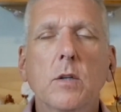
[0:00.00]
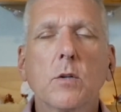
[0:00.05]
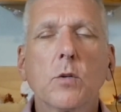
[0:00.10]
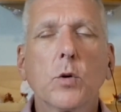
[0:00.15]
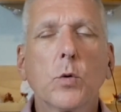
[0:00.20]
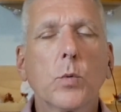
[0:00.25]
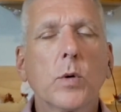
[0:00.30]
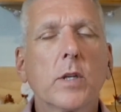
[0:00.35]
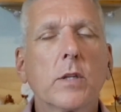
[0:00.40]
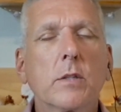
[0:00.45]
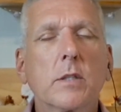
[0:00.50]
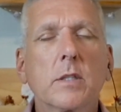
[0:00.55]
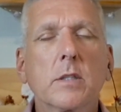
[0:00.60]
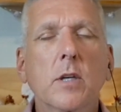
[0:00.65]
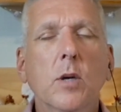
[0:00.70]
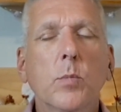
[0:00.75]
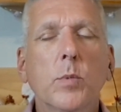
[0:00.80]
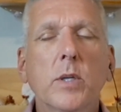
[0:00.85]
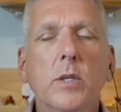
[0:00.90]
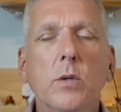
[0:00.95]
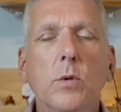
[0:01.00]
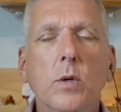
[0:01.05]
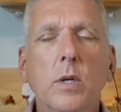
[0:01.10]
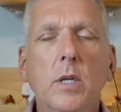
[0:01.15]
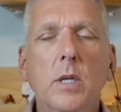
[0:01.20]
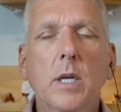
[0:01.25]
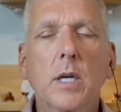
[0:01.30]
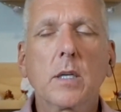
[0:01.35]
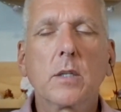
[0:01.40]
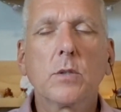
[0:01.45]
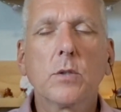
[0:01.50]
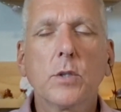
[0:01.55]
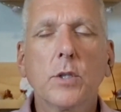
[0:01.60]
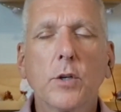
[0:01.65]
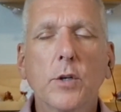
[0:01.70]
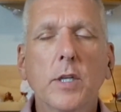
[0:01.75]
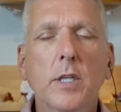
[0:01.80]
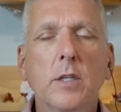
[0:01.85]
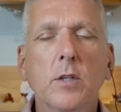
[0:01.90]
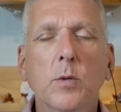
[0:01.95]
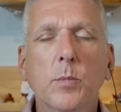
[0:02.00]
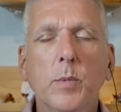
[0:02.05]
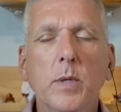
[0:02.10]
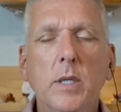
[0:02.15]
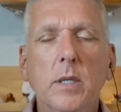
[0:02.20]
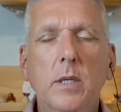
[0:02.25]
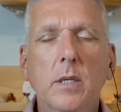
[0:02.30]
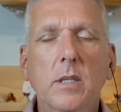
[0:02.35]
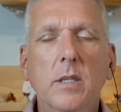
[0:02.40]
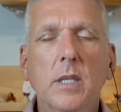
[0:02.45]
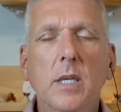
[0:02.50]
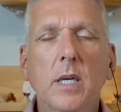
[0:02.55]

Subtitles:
or whether it's helping you connect to your inner being.